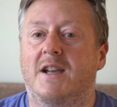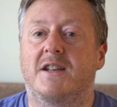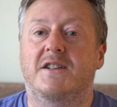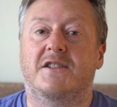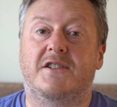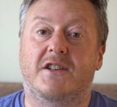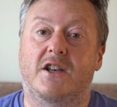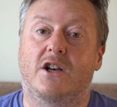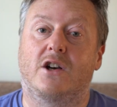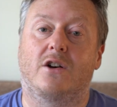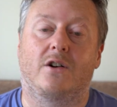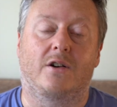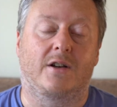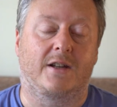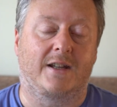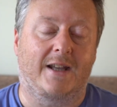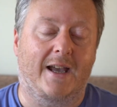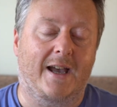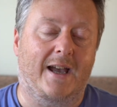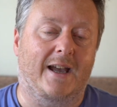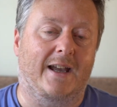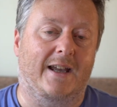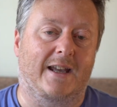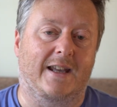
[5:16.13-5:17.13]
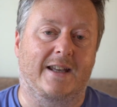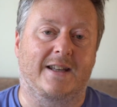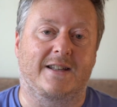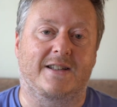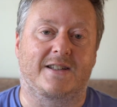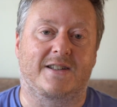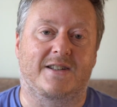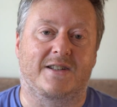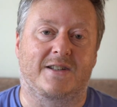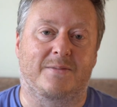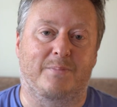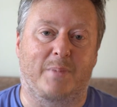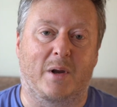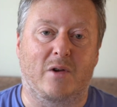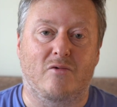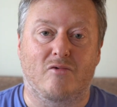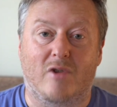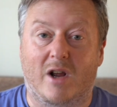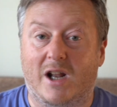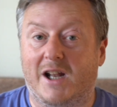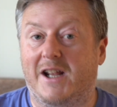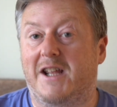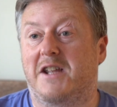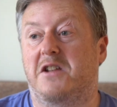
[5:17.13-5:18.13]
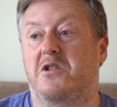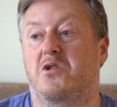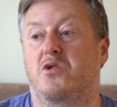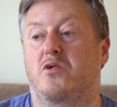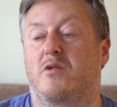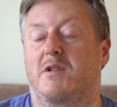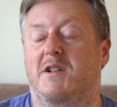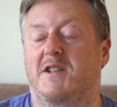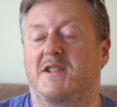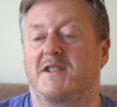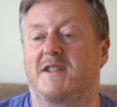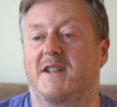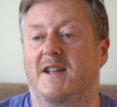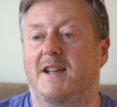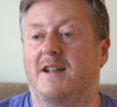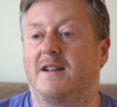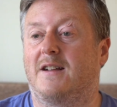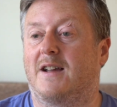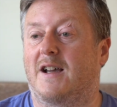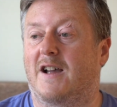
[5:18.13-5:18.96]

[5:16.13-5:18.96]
So yeah, it's been really interesting.